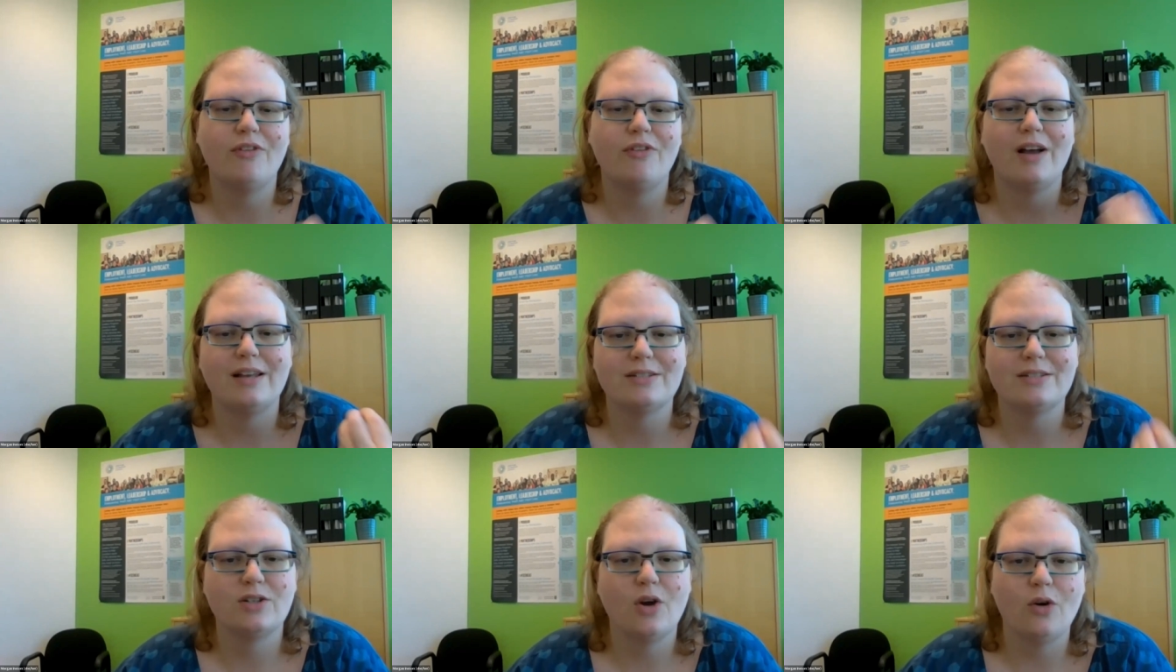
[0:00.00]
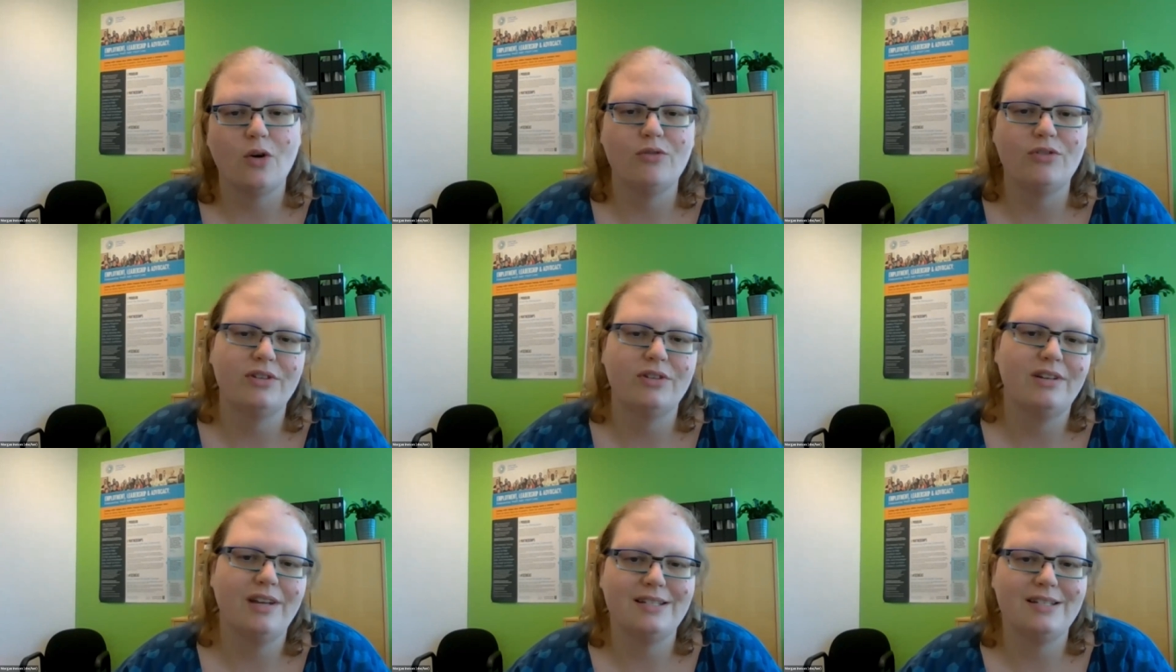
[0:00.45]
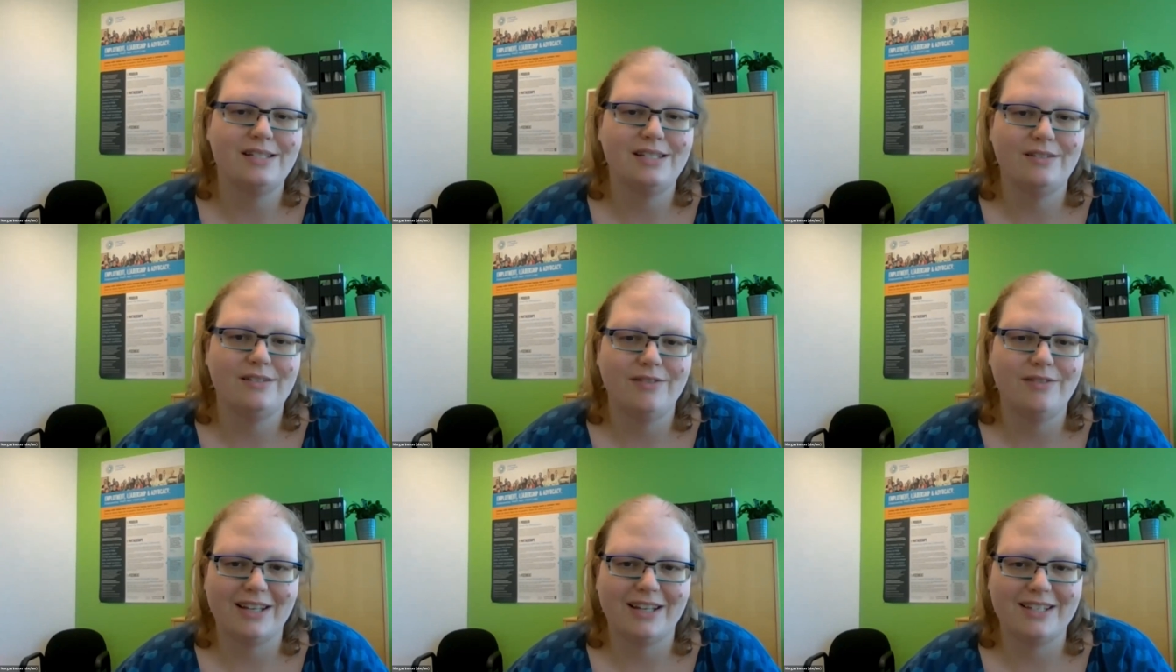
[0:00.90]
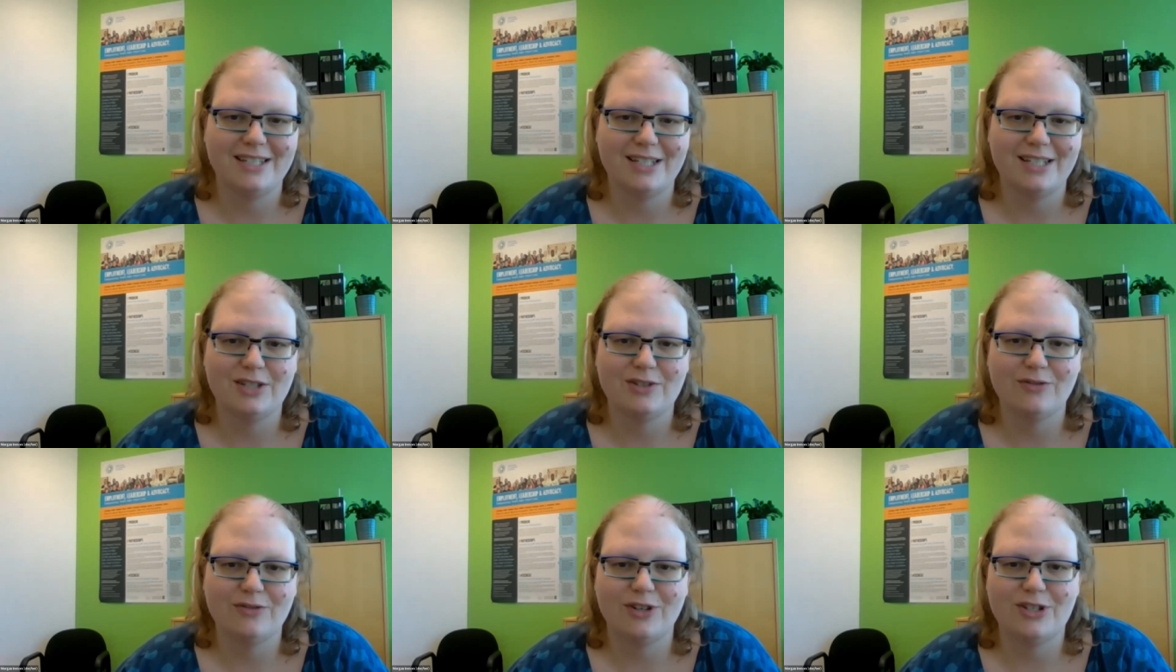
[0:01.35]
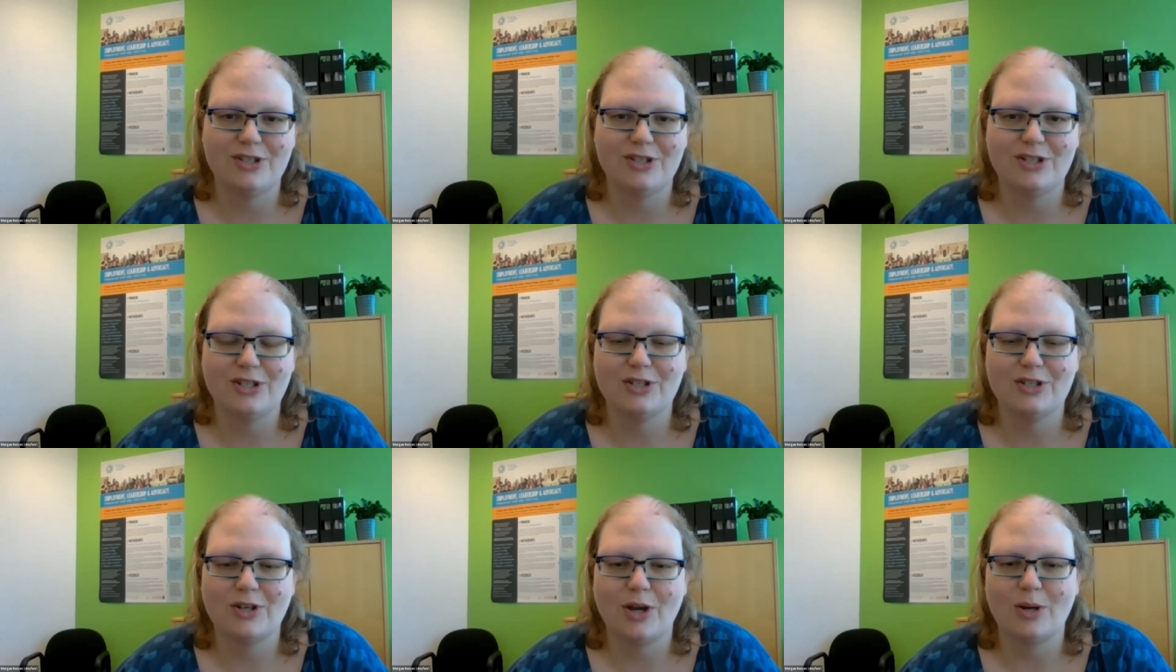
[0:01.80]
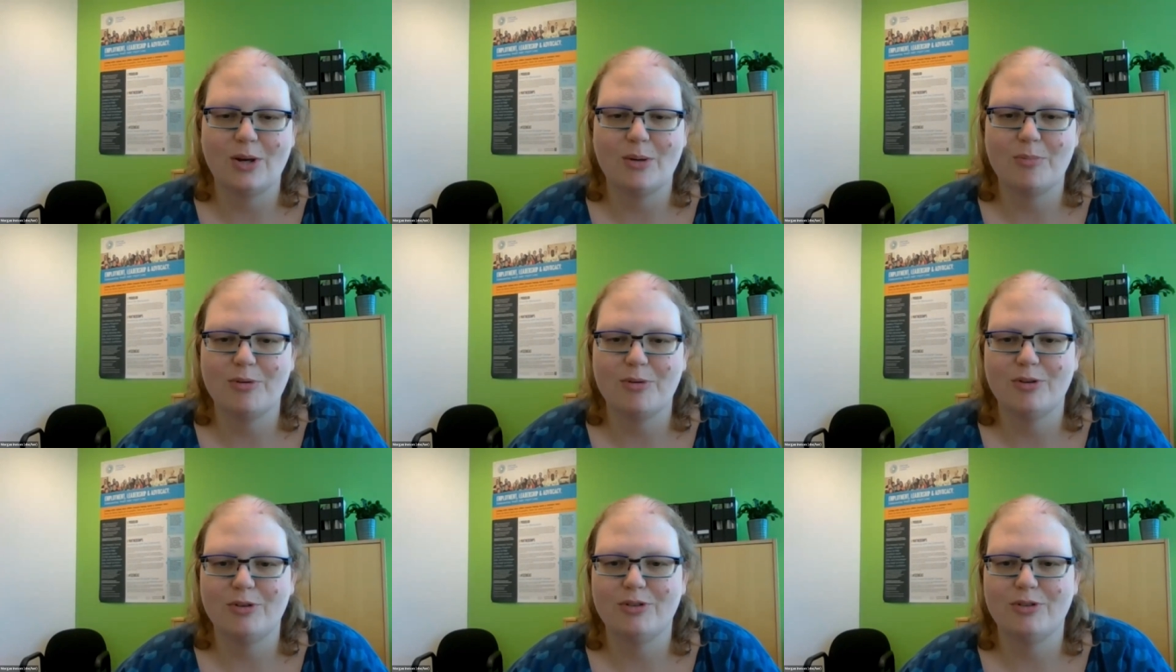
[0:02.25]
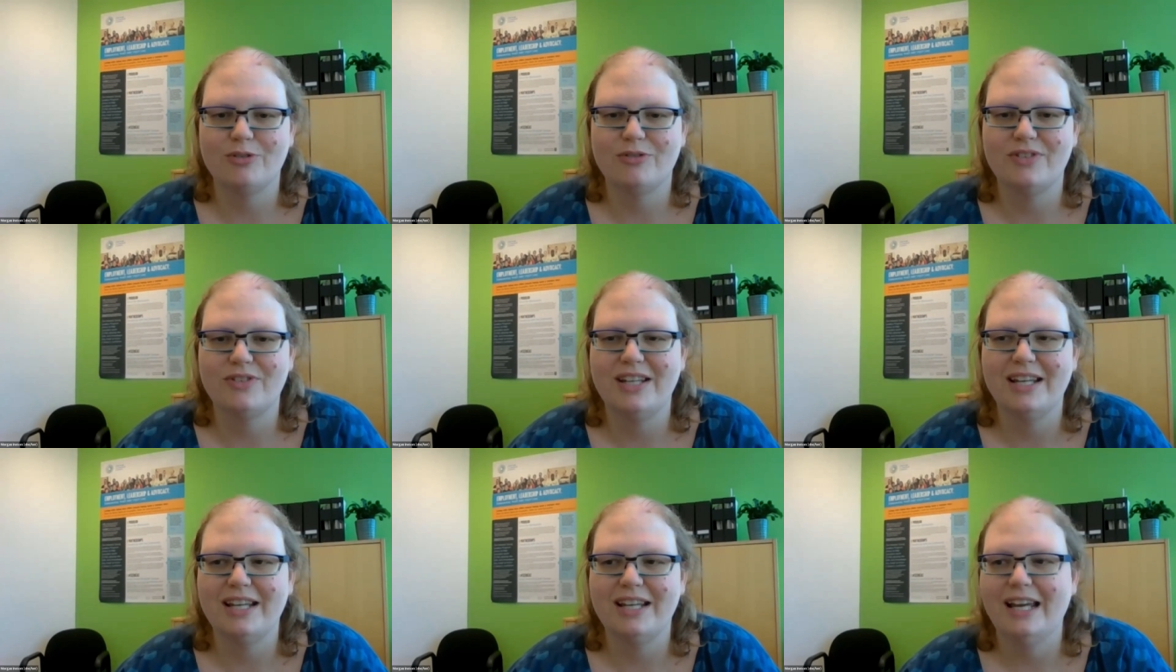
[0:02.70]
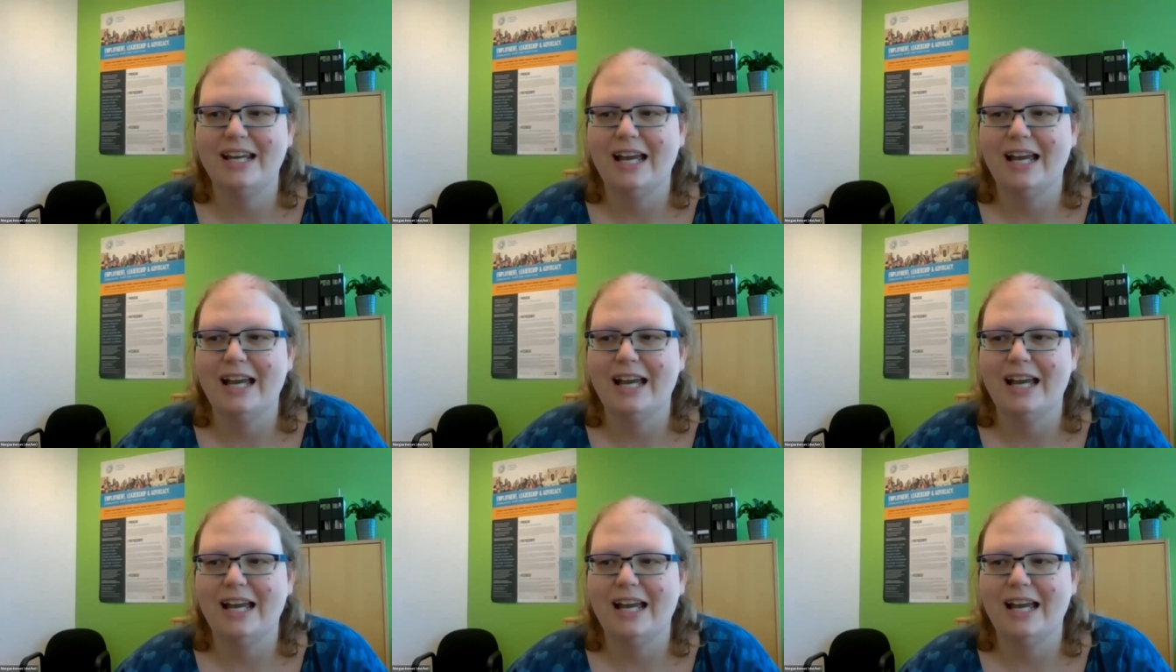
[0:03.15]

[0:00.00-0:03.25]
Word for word: fast COVID-19 vaccines, for instance, got approved.